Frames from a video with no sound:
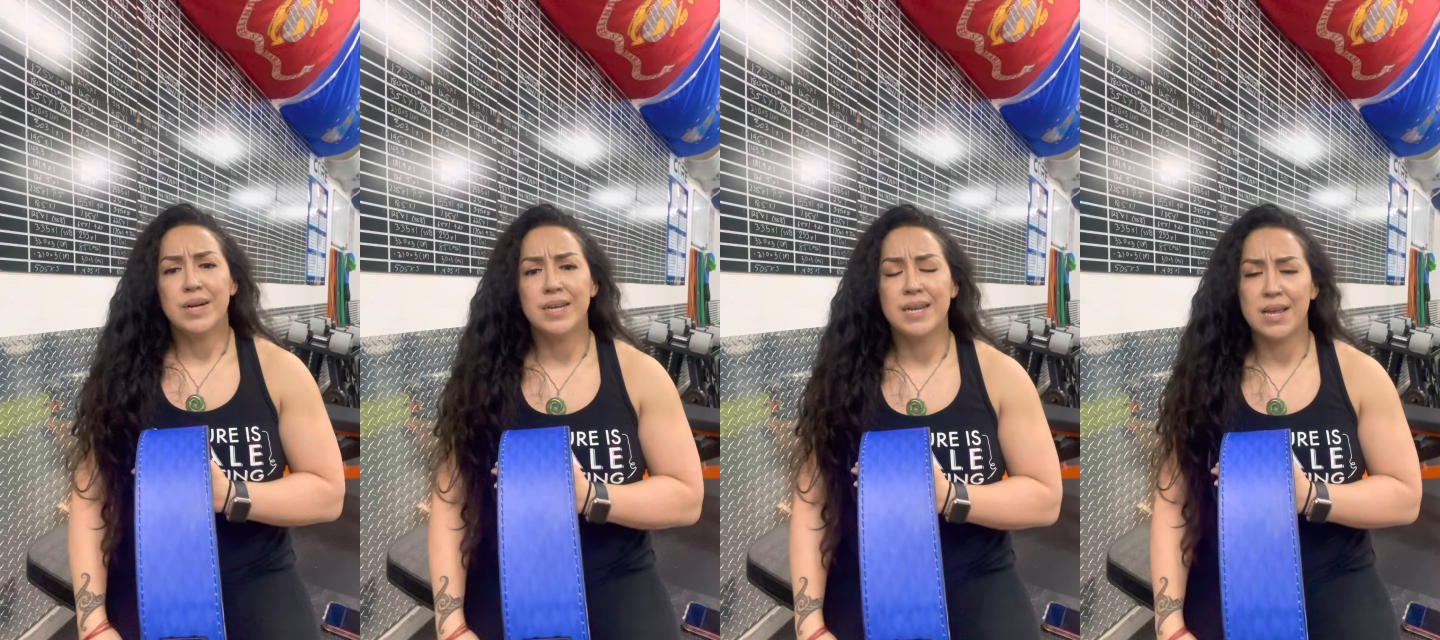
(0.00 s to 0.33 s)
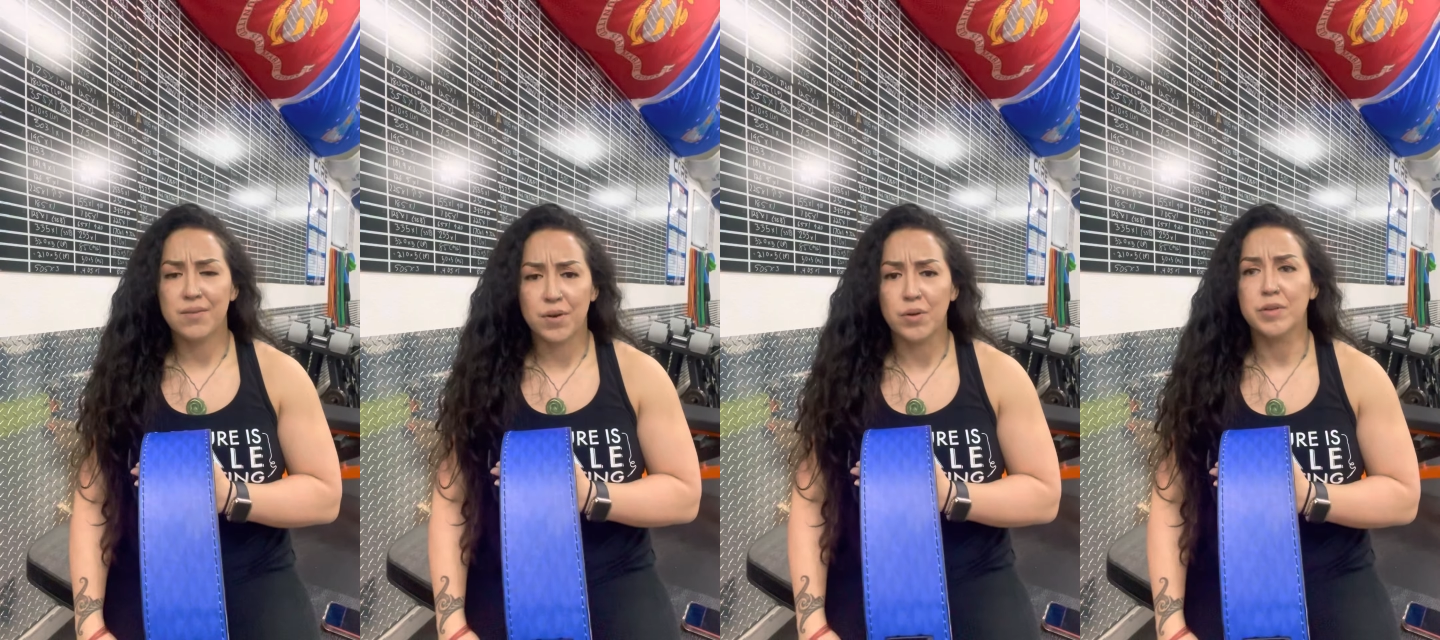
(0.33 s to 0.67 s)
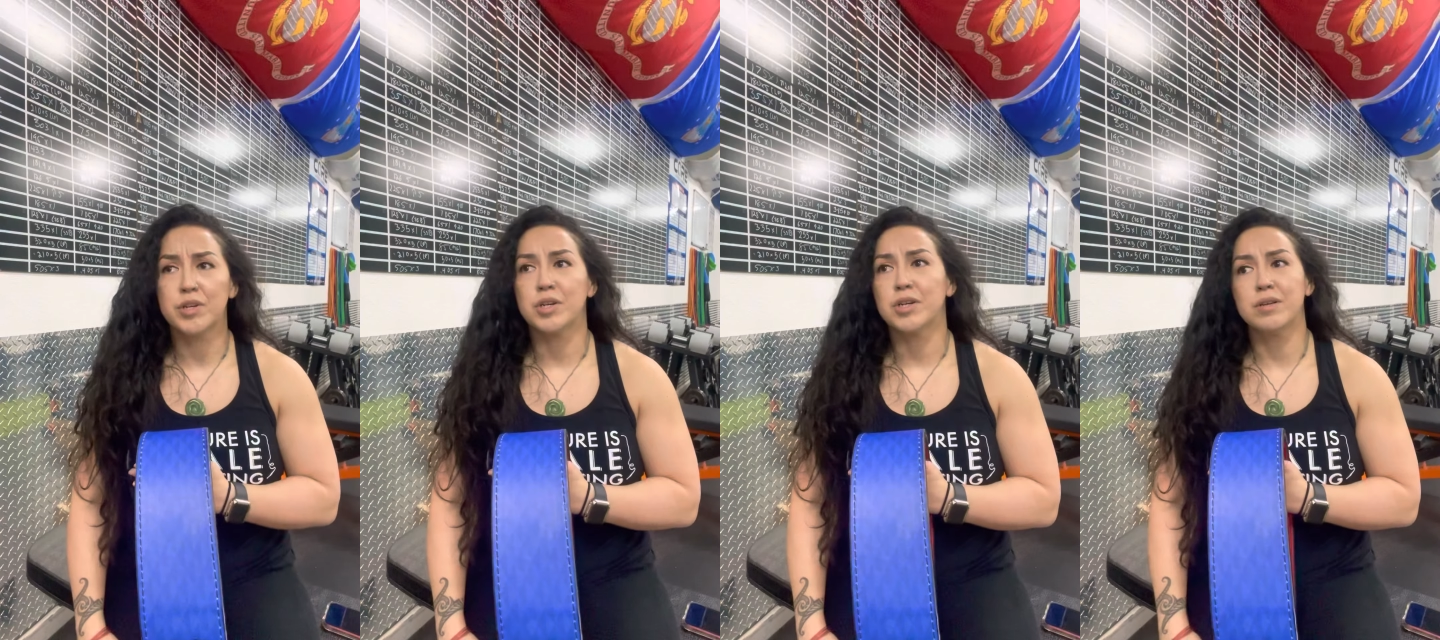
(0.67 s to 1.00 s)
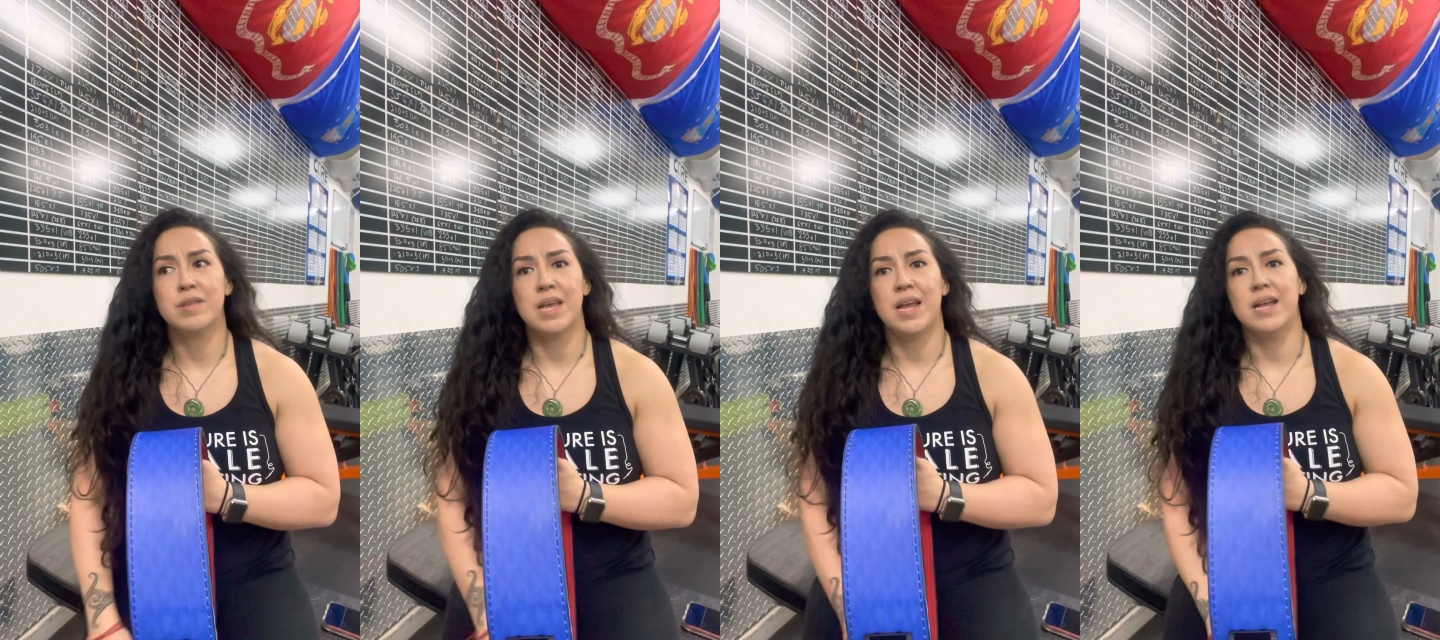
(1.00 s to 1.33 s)
native cultures
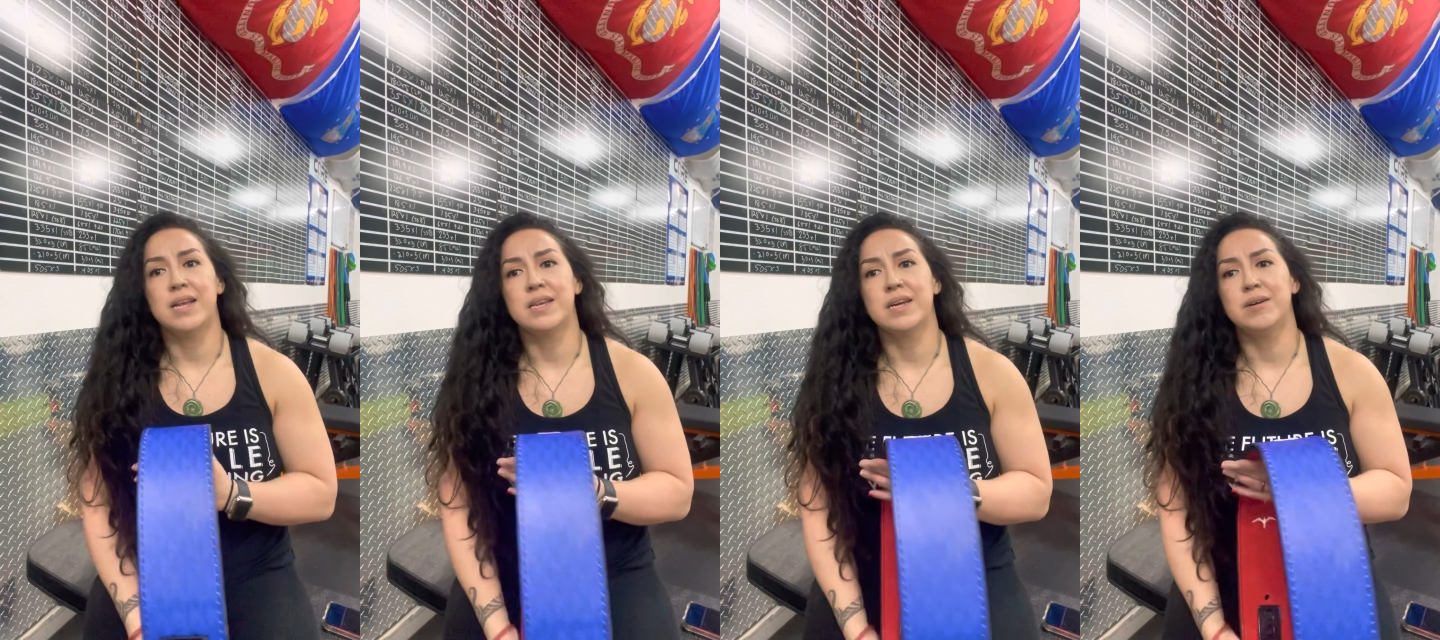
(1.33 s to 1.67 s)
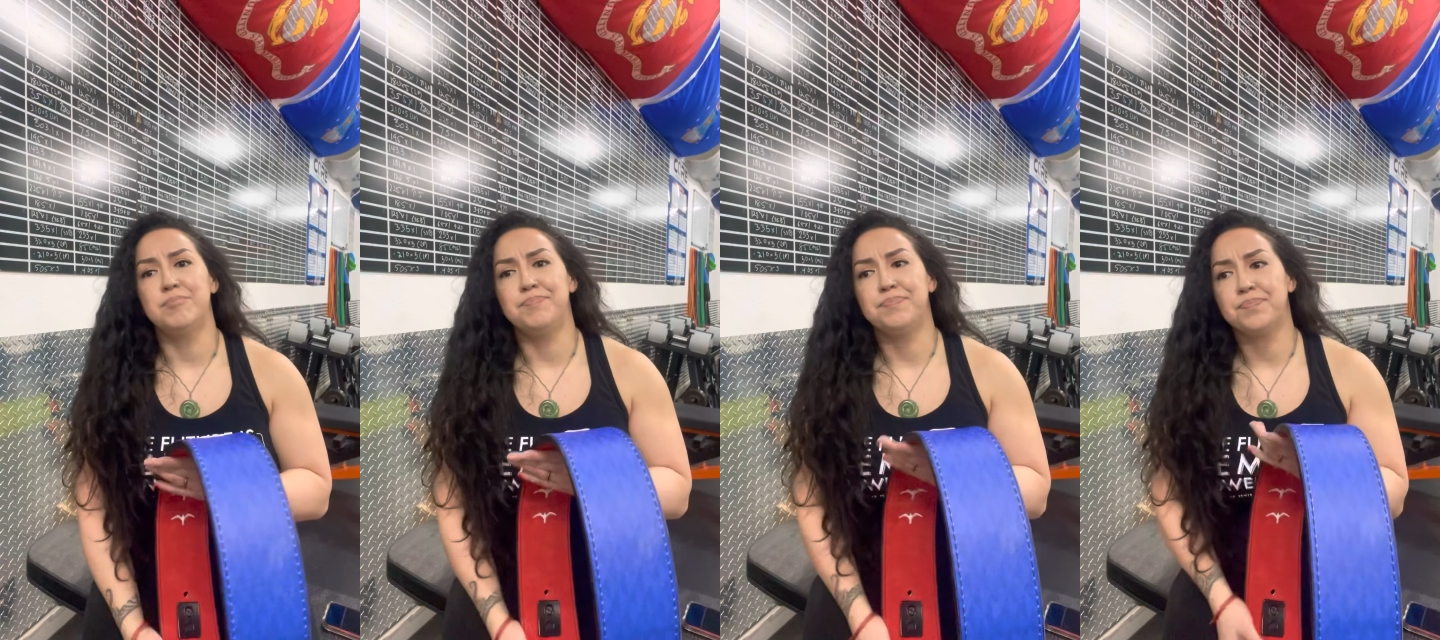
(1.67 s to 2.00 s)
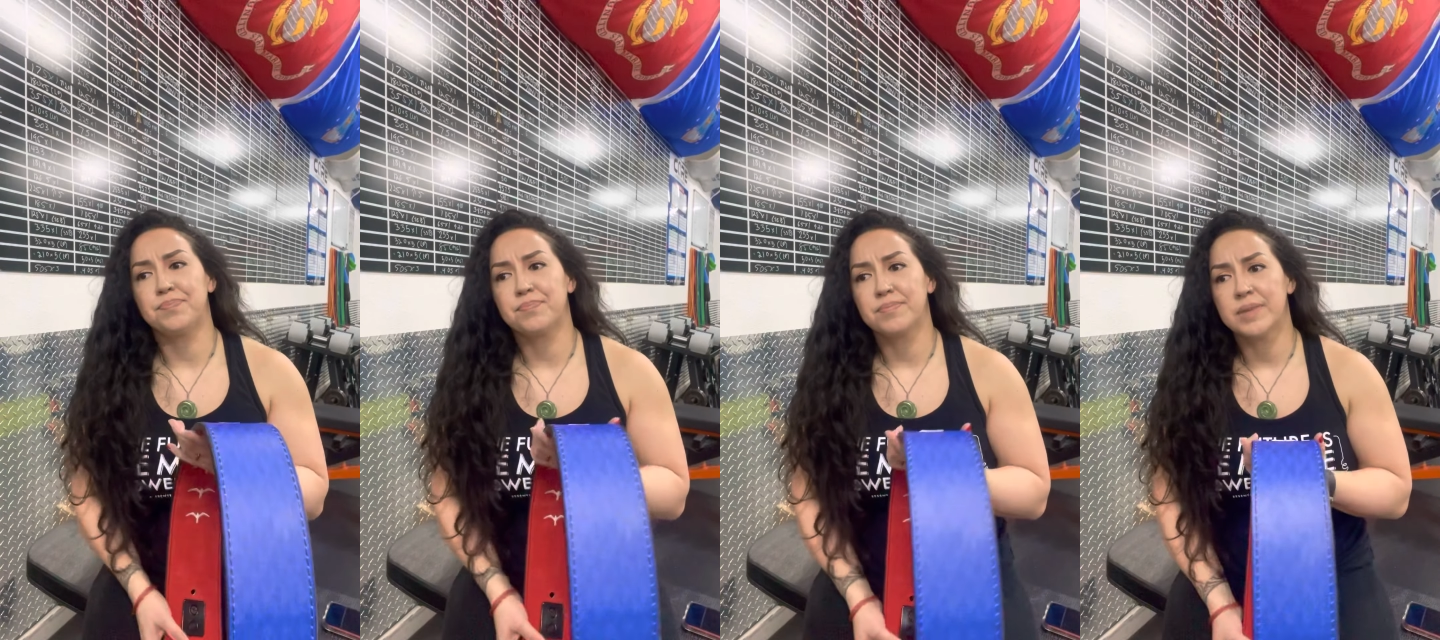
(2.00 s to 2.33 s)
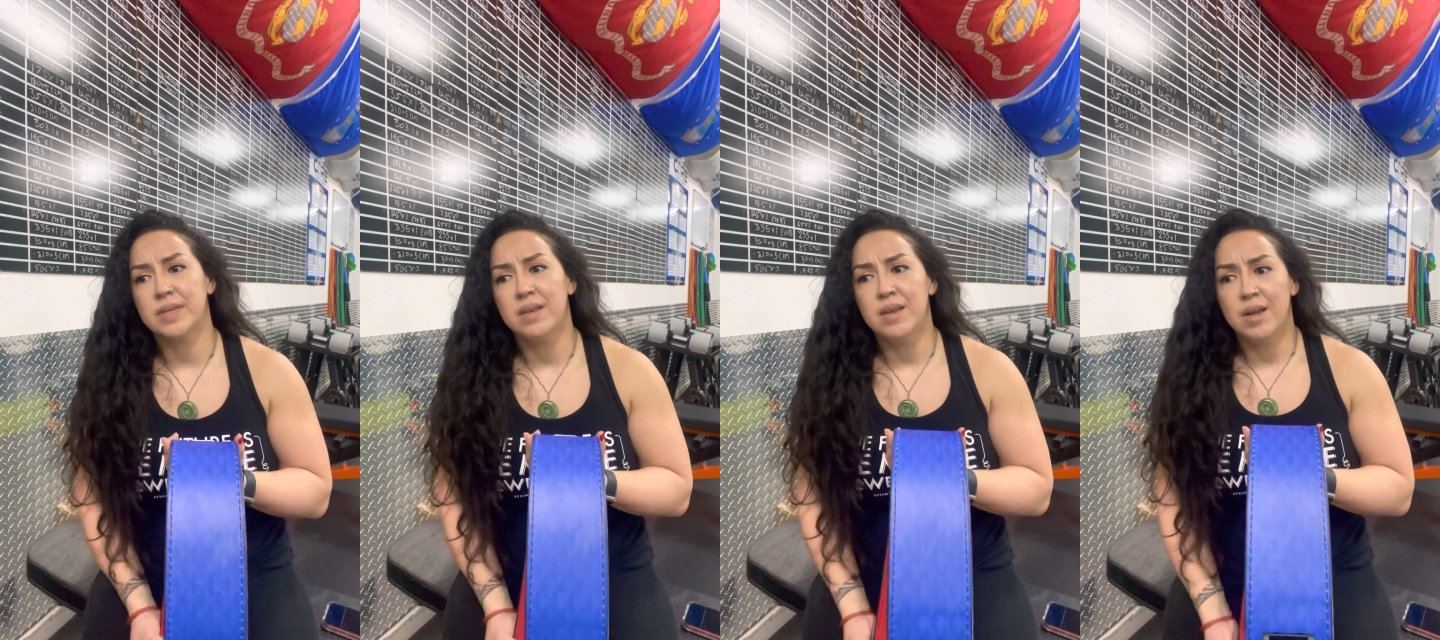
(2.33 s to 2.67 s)
and
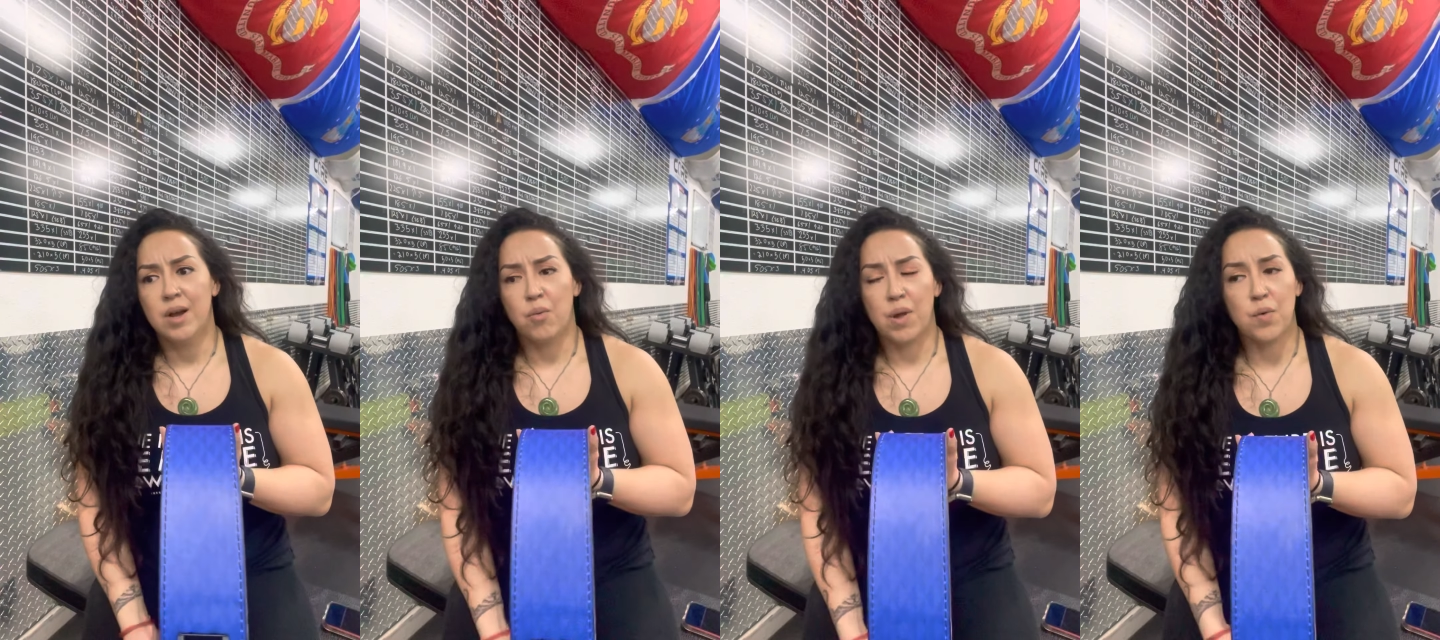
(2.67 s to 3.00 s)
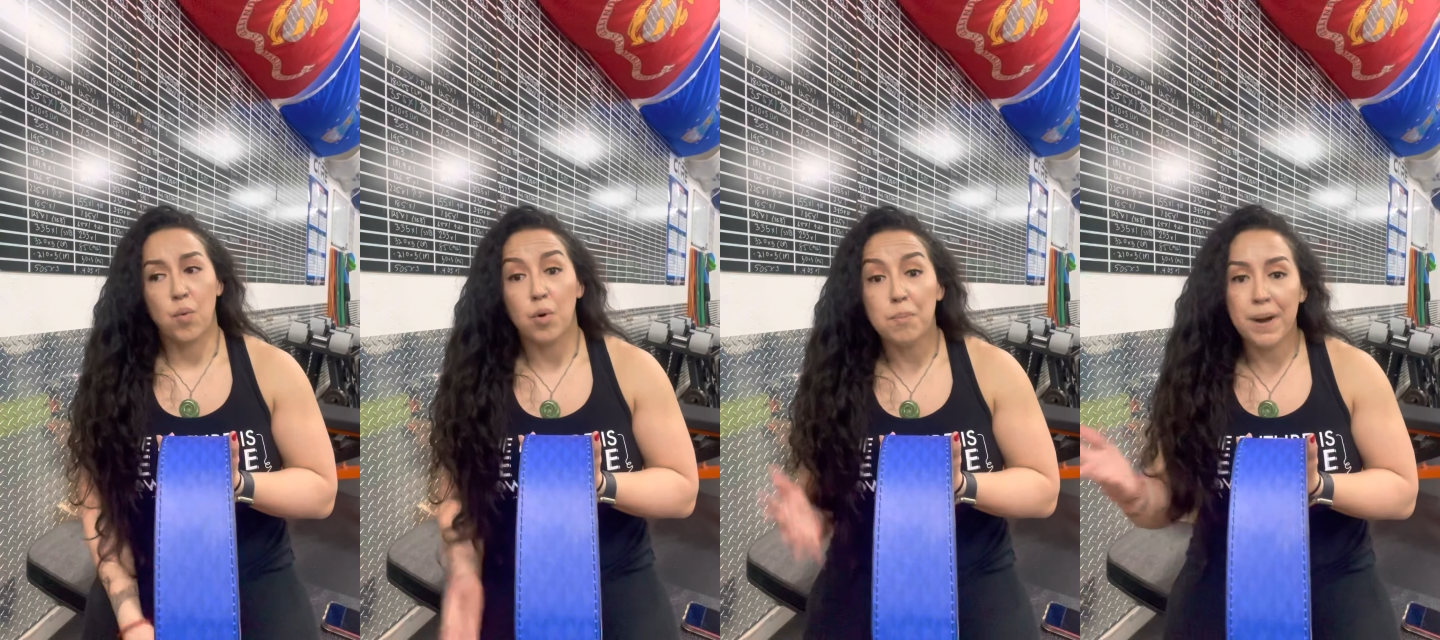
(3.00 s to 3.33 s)
around the world.